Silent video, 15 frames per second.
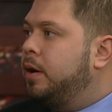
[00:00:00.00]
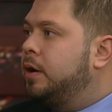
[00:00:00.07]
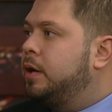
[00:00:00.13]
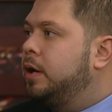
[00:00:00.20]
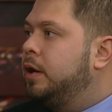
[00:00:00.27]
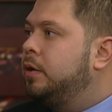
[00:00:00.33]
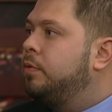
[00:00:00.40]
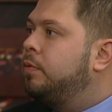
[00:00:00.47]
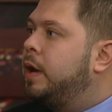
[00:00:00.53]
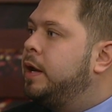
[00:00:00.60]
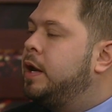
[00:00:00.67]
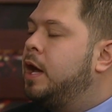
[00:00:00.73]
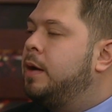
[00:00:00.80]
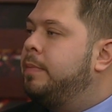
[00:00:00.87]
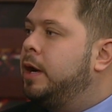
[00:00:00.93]
market.
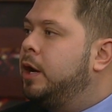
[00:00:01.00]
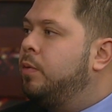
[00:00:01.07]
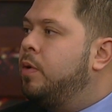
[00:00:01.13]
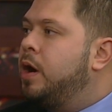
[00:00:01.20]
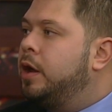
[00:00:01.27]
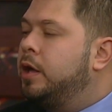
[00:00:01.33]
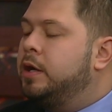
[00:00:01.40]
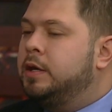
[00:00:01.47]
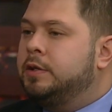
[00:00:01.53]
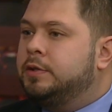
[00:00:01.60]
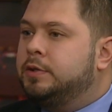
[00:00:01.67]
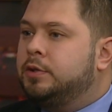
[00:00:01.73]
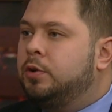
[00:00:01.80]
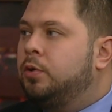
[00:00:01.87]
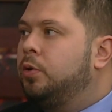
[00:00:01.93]
Right now, marijuana
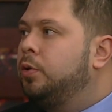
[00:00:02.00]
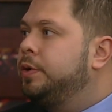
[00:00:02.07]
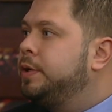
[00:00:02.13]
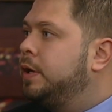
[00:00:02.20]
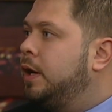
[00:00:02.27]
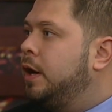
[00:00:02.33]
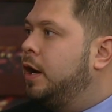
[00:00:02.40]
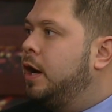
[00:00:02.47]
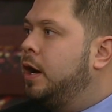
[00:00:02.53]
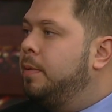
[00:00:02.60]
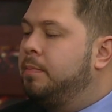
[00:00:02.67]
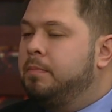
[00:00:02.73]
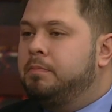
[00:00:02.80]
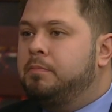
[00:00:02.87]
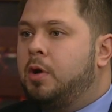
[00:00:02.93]
is sold
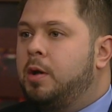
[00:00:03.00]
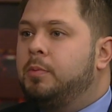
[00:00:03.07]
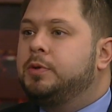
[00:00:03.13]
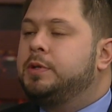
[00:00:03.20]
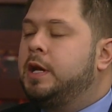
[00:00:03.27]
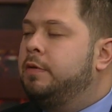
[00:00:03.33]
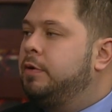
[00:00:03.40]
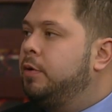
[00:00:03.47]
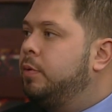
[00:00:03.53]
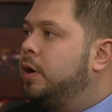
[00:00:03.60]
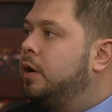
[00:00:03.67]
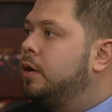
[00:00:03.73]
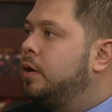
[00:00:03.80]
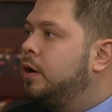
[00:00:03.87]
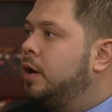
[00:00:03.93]
um, almost
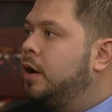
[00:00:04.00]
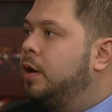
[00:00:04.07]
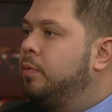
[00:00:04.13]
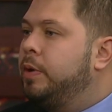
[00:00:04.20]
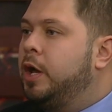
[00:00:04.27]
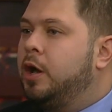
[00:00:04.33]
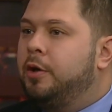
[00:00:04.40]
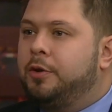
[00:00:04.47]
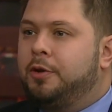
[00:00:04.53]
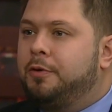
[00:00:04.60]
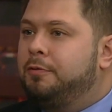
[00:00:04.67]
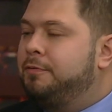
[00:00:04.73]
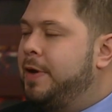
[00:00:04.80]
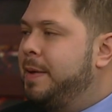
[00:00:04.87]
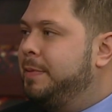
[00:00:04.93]
everywhere. Uh, we all
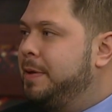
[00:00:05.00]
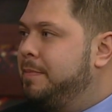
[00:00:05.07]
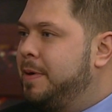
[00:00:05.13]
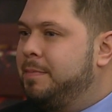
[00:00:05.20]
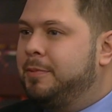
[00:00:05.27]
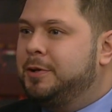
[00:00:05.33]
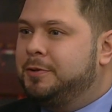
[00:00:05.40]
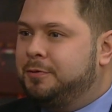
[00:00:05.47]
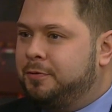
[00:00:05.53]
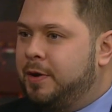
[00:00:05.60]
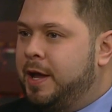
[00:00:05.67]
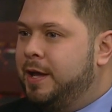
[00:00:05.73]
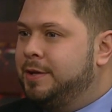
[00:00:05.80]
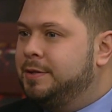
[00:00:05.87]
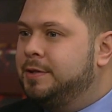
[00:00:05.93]
know family members,
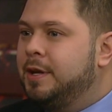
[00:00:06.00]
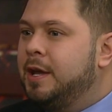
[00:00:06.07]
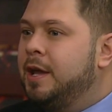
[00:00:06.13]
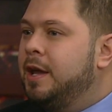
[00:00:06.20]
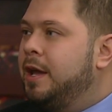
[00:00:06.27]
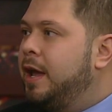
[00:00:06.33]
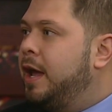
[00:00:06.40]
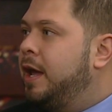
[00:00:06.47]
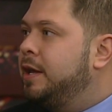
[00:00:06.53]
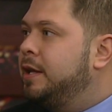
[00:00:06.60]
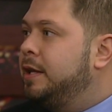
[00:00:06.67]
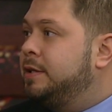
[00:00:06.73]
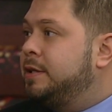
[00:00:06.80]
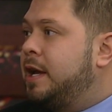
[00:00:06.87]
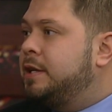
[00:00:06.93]
friends, and
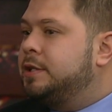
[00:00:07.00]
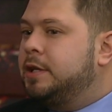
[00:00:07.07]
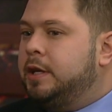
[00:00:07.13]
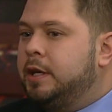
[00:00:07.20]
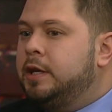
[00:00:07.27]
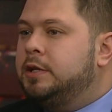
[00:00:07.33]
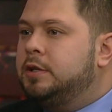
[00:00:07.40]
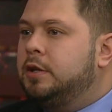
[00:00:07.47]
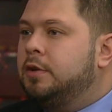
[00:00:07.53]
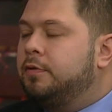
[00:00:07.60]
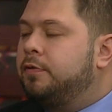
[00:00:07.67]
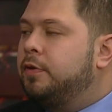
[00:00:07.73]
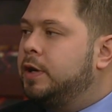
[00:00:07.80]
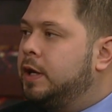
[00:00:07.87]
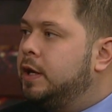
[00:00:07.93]
it's actually easier
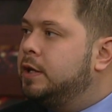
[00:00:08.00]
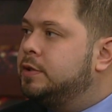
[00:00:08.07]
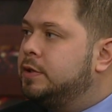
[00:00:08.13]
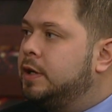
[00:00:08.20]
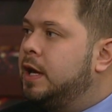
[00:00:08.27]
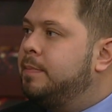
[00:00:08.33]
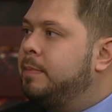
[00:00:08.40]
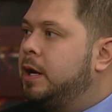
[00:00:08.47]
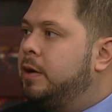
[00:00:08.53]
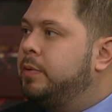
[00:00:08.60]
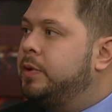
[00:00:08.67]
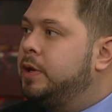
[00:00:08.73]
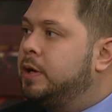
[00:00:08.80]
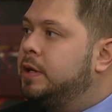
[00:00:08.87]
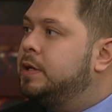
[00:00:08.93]
for kids to get
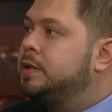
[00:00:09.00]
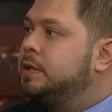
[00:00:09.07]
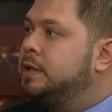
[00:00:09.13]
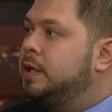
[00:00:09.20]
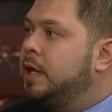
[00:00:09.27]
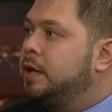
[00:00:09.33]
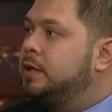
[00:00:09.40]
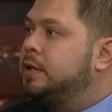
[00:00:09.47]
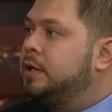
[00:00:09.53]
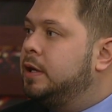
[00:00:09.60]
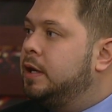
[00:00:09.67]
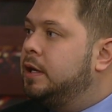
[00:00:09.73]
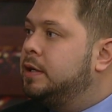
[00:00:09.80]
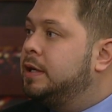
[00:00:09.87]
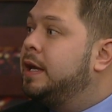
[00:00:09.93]
marijuana than it is than
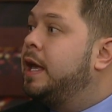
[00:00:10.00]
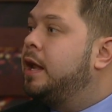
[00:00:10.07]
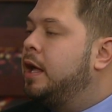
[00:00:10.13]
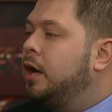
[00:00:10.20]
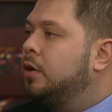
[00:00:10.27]
to, to get